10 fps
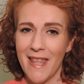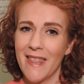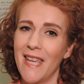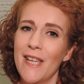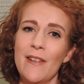
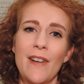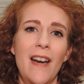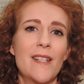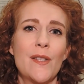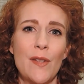Thank you
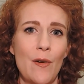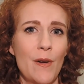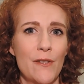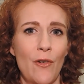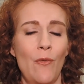guys so
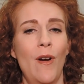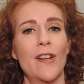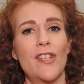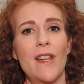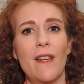much for
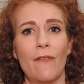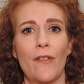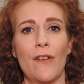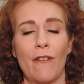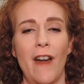watching and
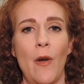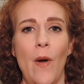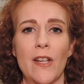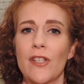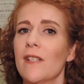for your great
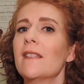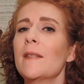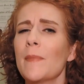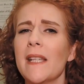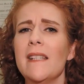
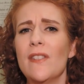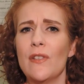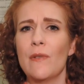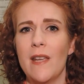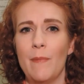questions. Please
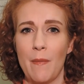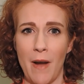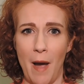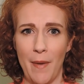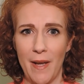do keep them
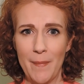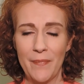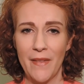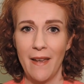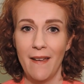coming.
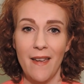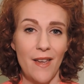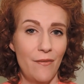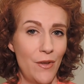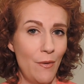
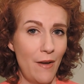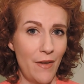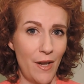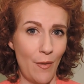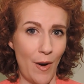If you have
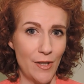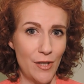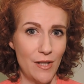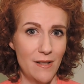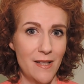any
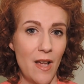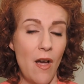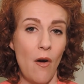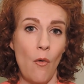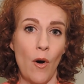questions
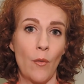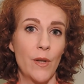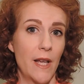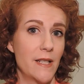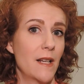or
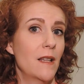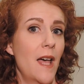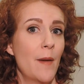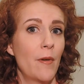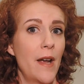would like to
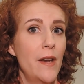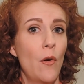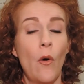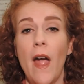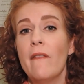collaborate
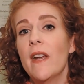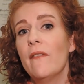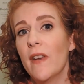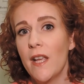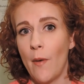or have any
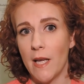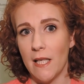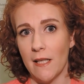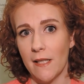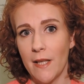video
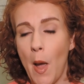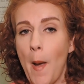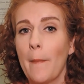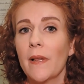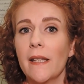ideas,
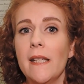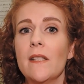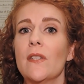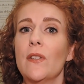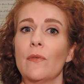
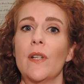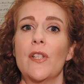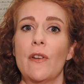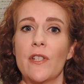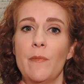please do
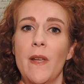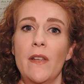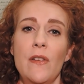reach out to me.